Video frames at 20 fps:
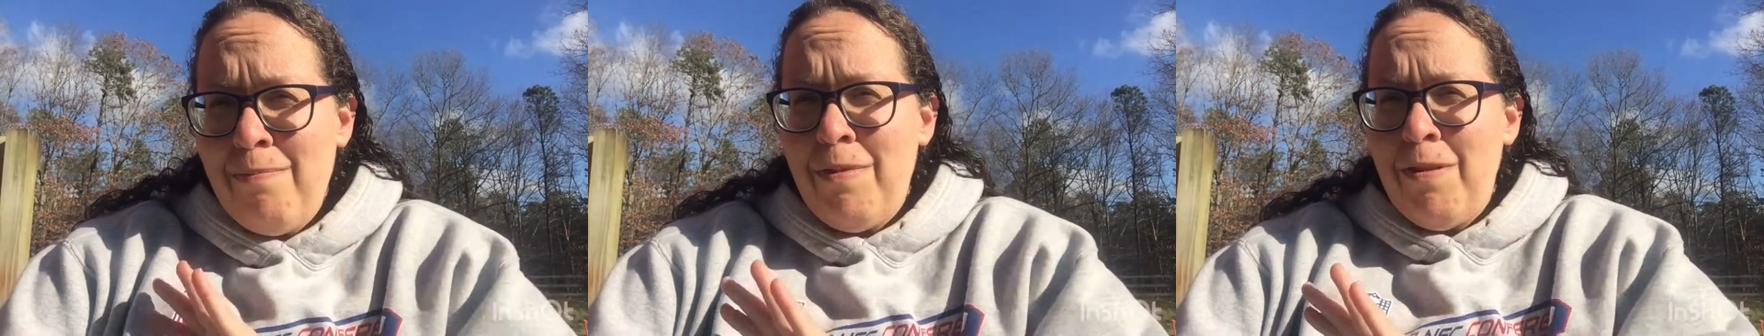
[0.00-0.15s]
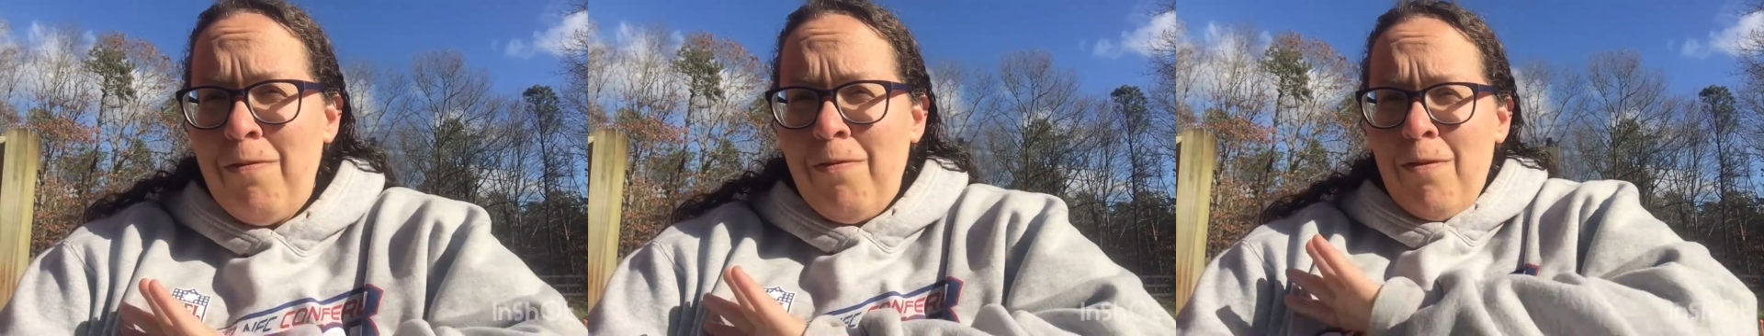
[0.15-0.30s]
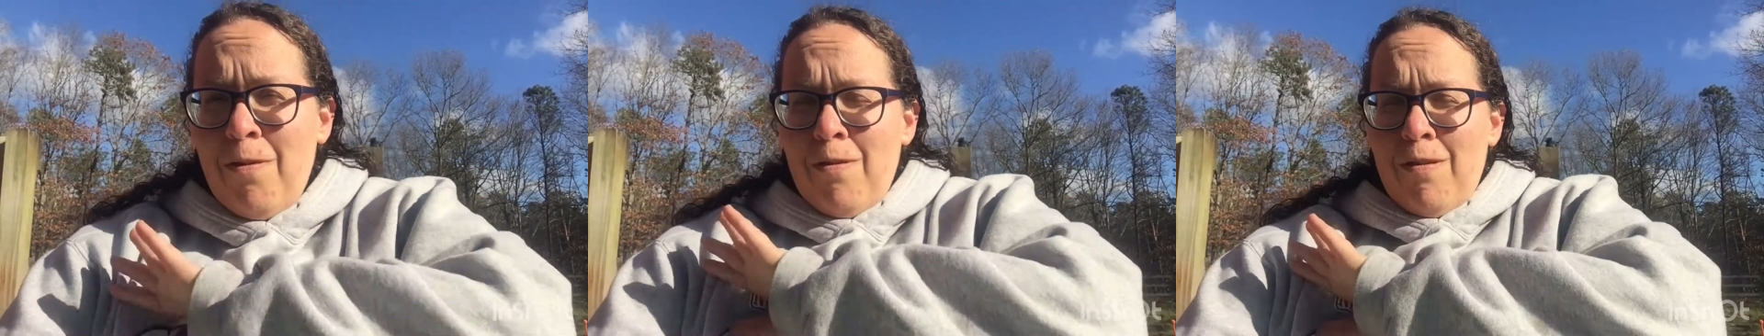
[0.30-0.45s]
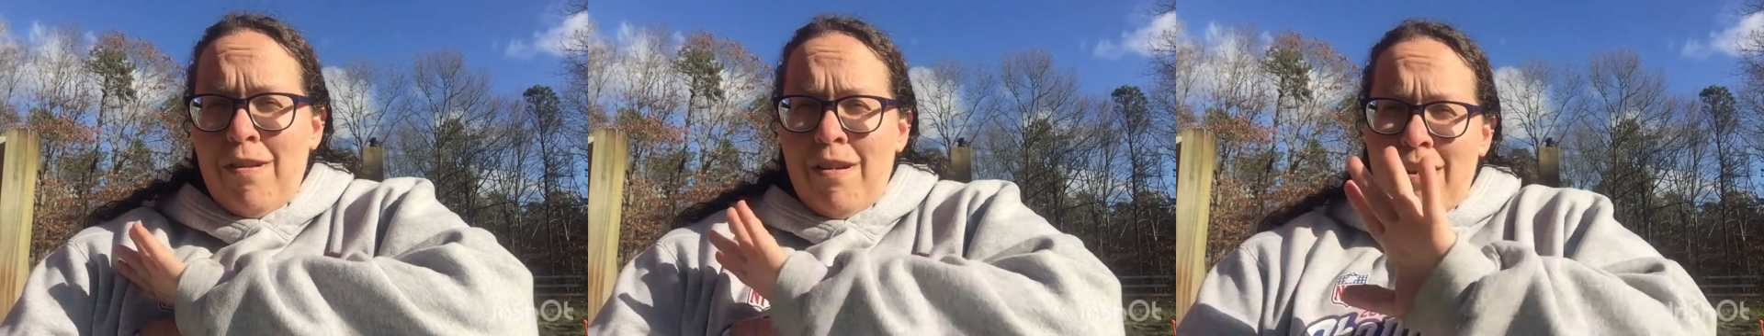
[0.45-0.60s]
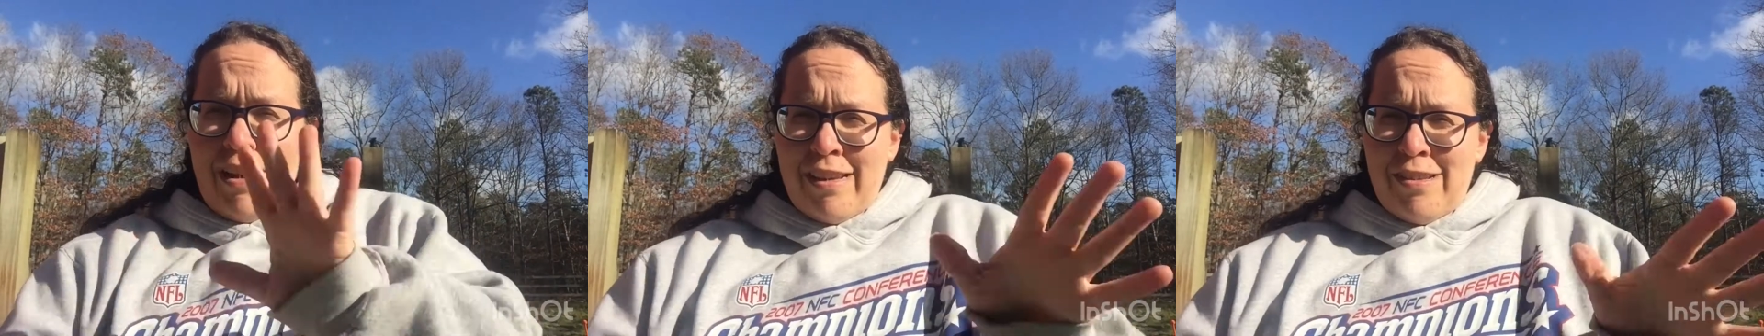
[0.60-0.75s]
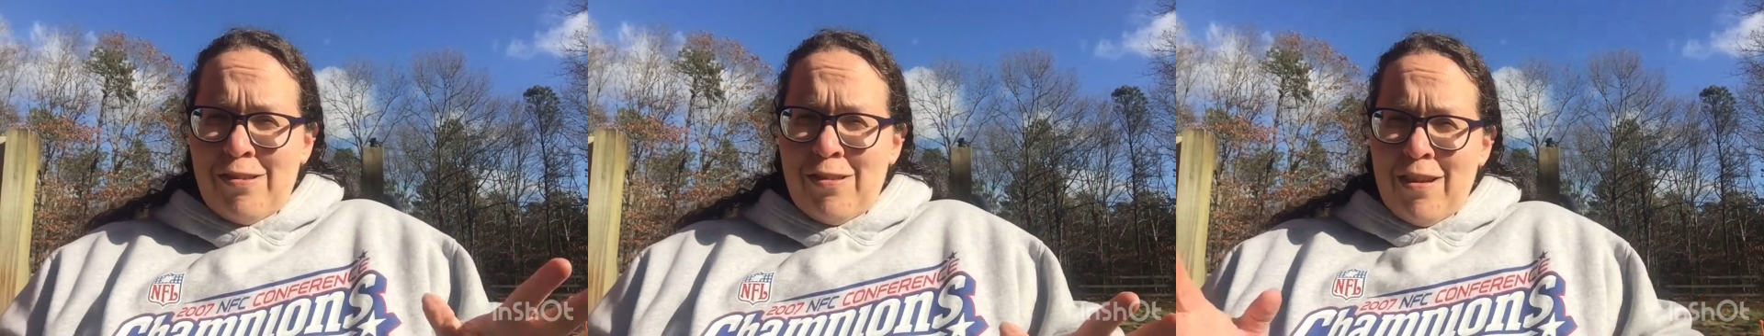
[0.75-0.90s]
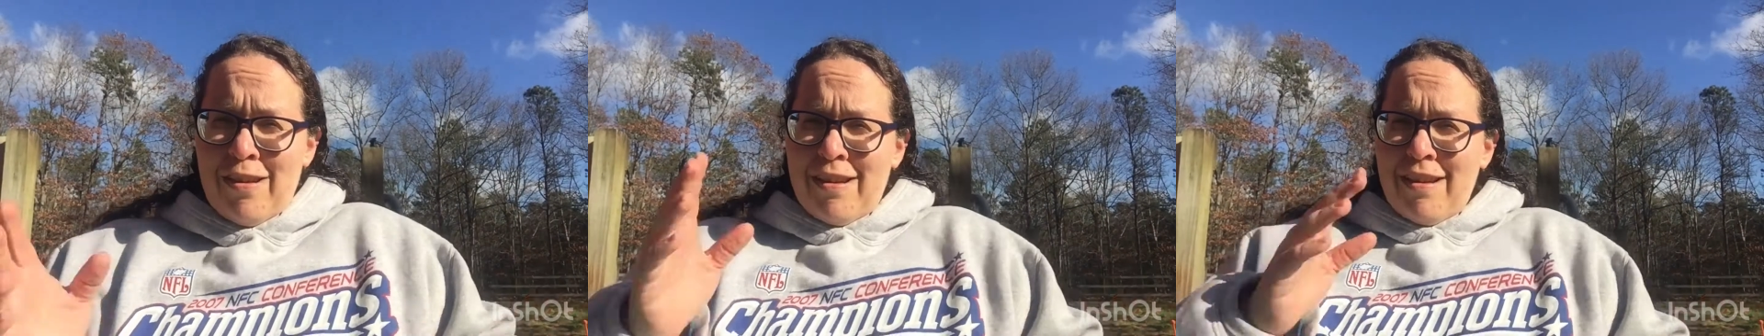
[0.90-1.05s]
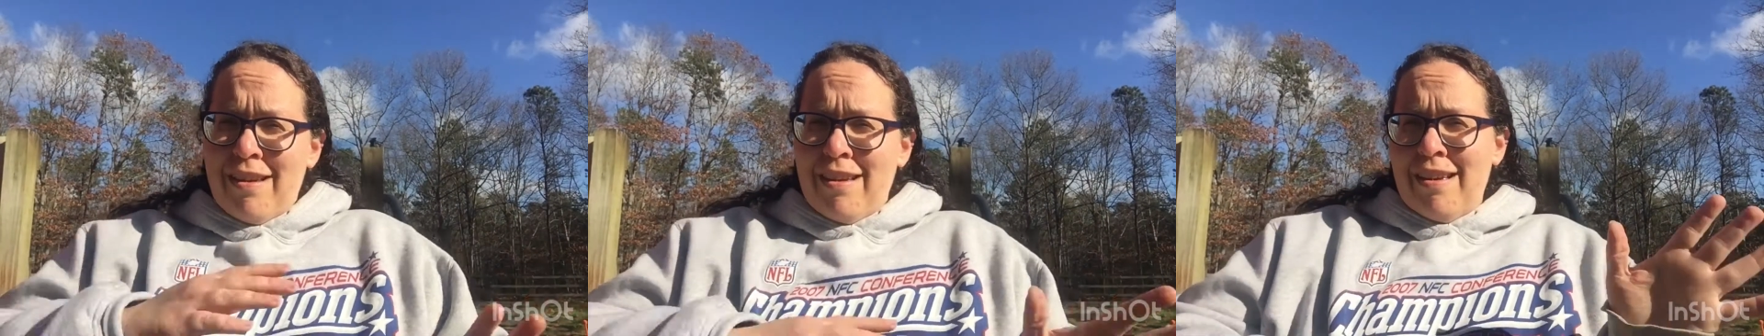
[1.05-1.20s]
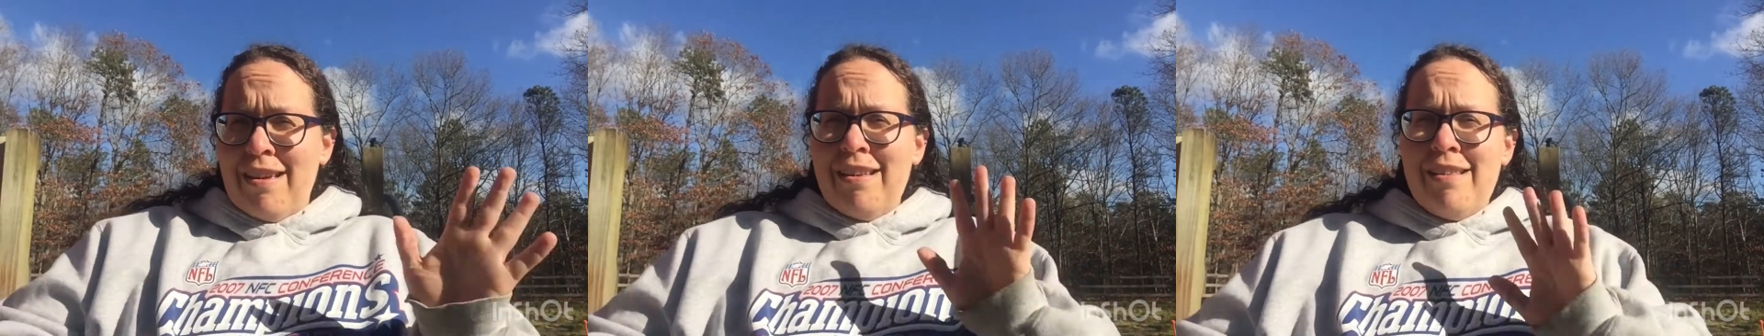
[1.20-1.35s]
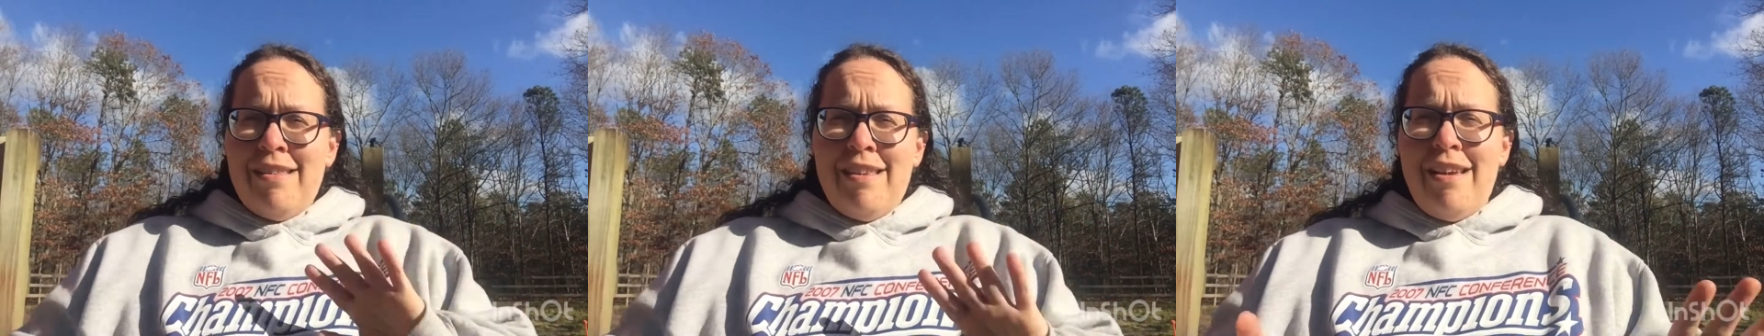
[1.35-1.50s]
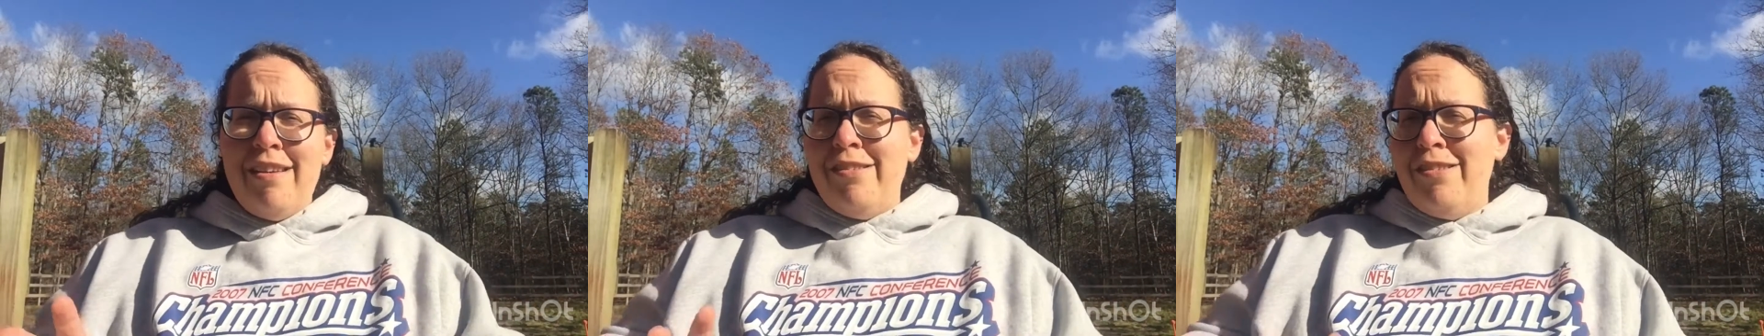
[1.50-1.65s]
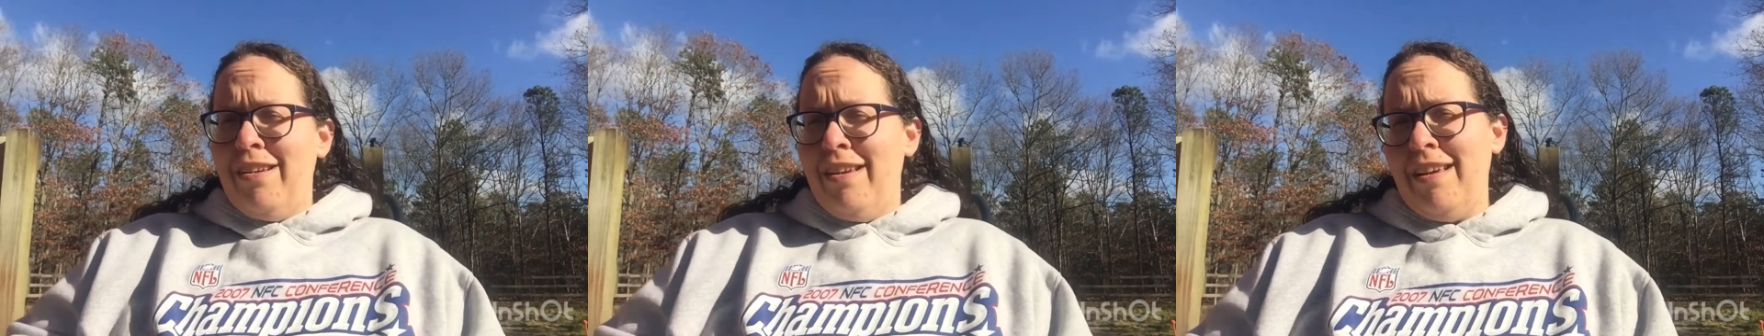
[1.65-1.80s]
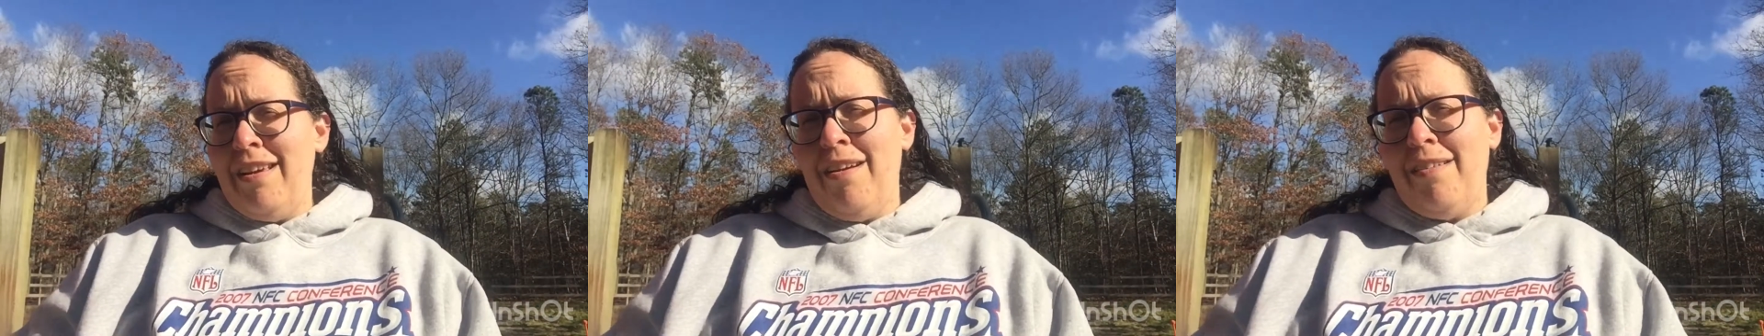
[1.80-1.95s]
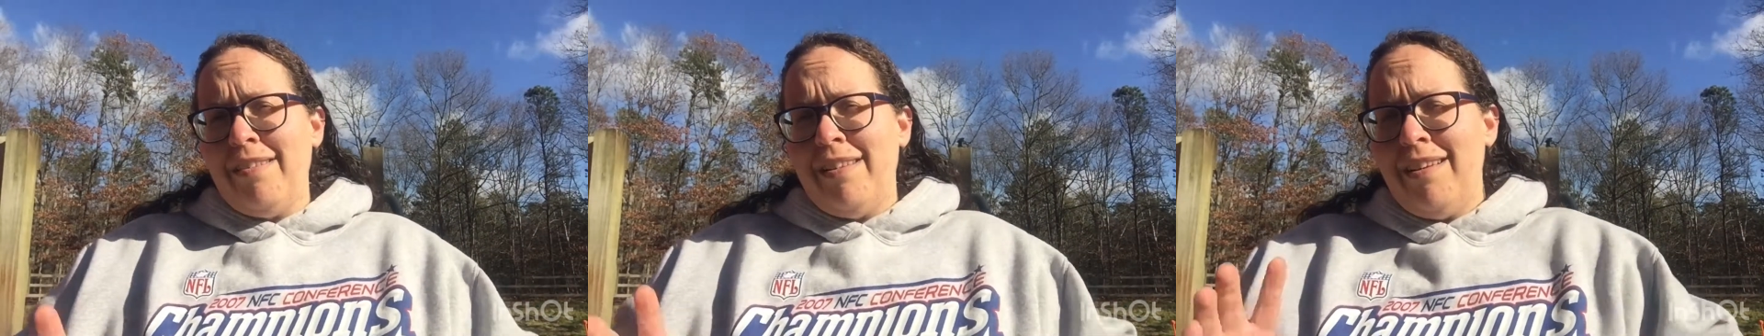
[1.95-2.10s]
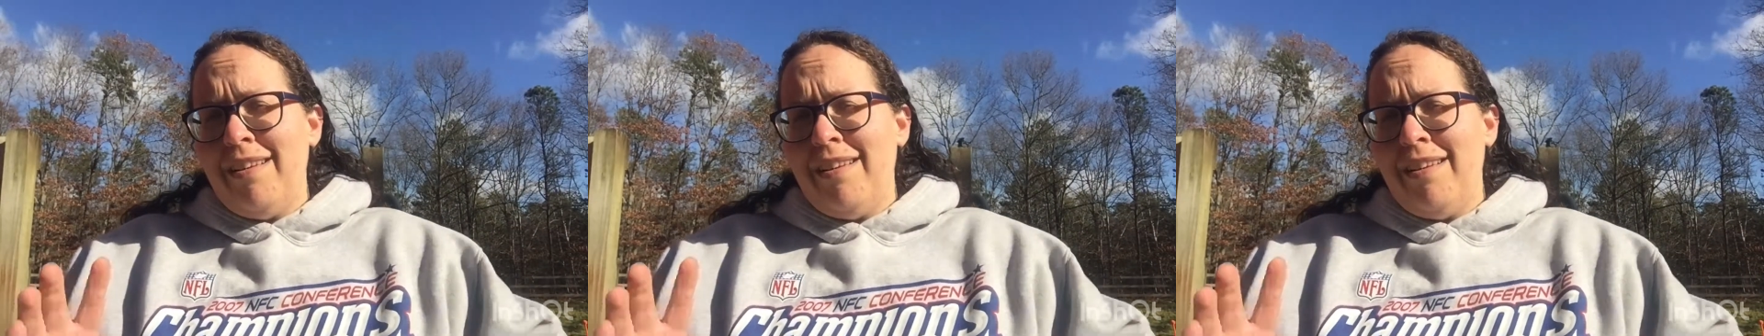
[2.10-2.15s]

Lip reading: before I started teaching